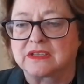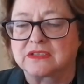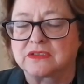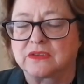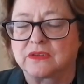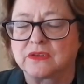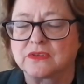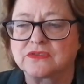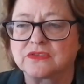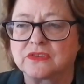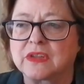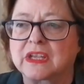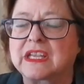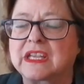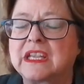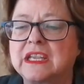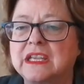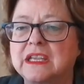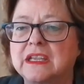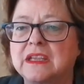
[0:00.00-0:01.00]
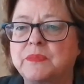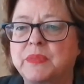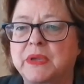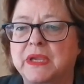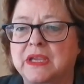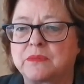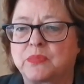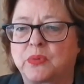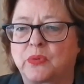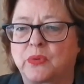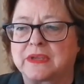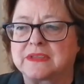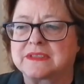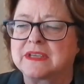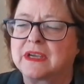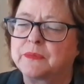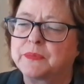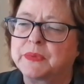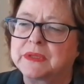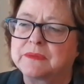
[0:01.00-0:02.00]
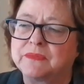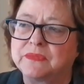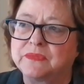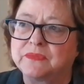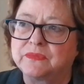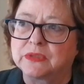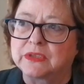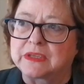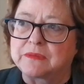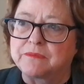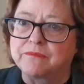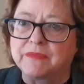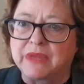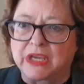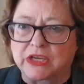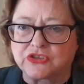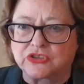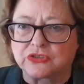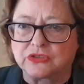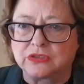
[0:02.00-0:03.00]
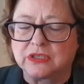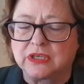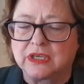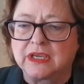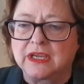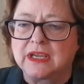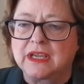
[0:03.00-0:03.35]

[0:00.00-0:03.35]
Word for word: So those are the key pain points: helping really measure